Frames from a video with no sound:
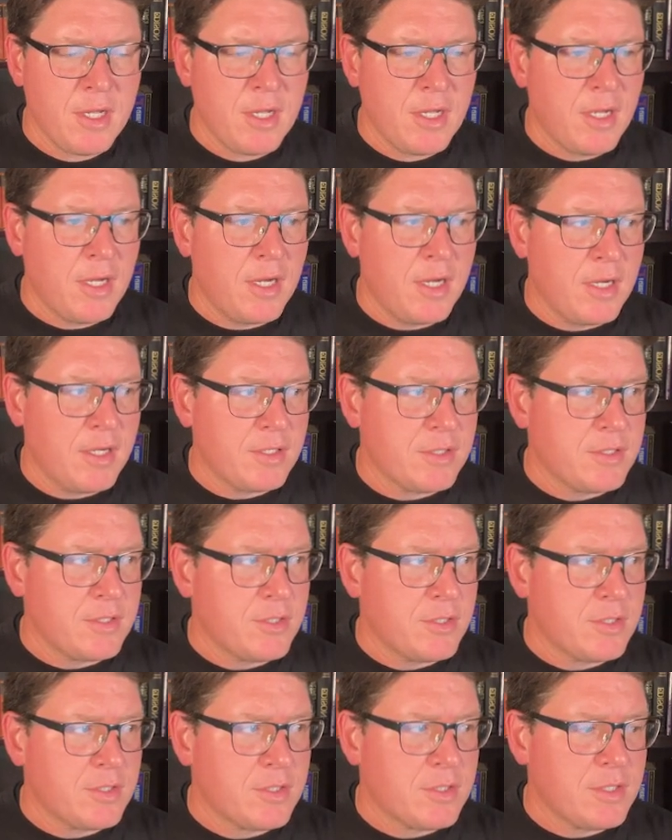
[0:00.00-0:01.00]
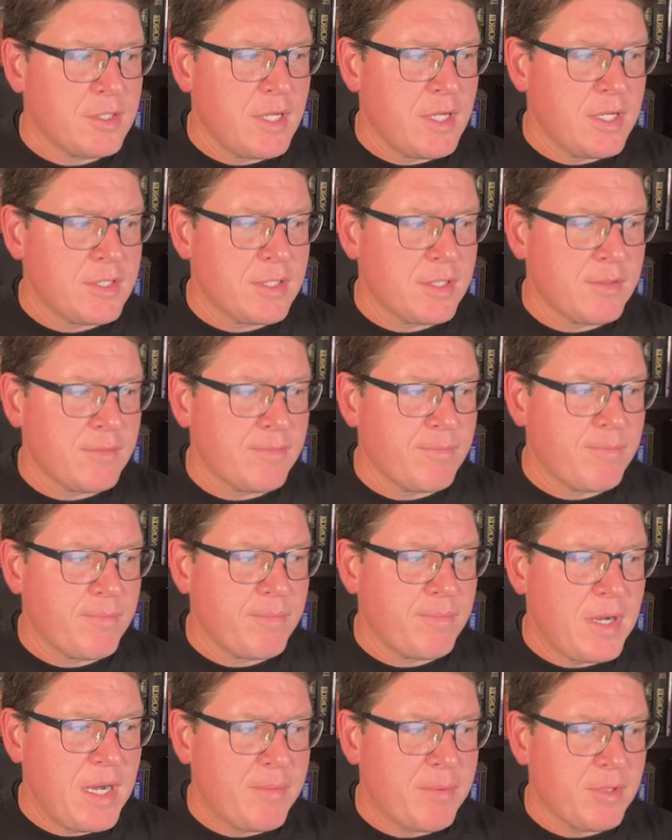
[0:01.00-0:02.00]
as it
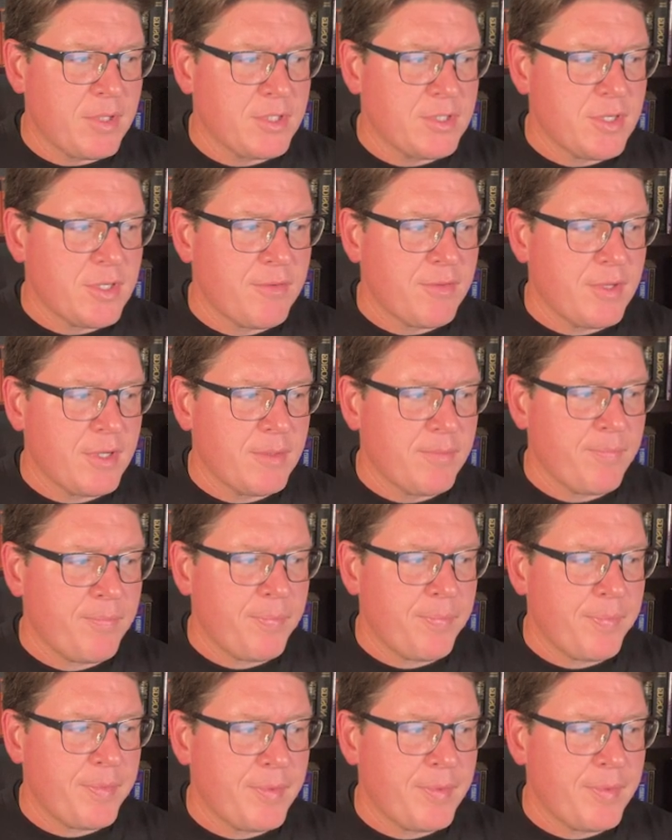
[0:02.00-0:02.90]
populates everything.